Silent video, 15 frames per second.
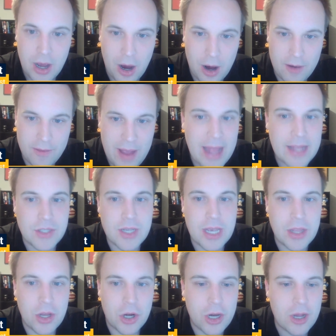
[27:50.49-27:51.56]
are vets,
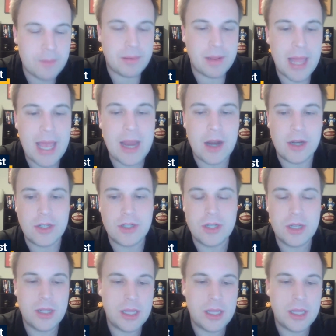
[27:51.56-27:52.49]
and they're good players.